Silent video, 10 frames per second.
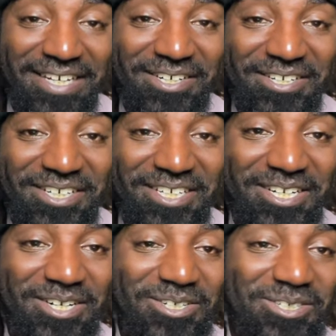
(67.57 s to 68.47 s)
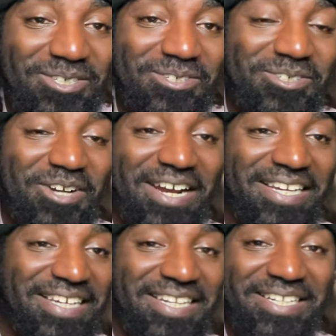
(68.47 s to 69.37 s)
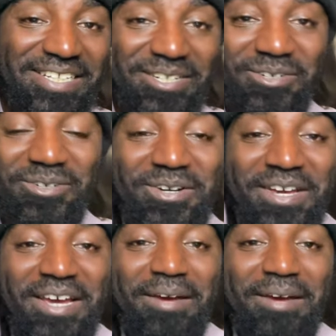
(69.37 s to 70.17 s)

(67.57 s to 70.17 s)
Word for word: here, you know, so try to get a little